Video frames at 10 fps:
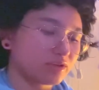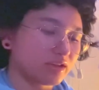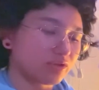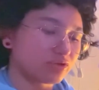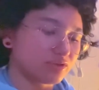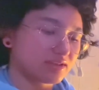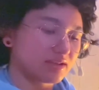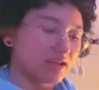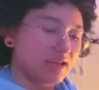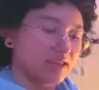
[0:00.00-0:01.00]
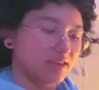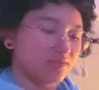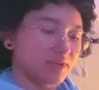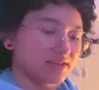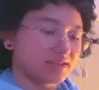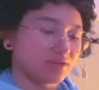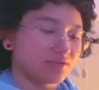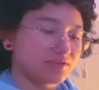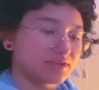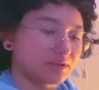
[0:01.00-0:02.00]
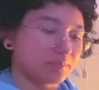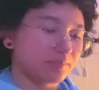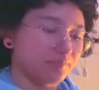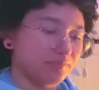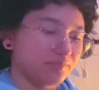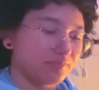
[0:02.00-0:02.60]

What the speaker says: and I'll just give myself some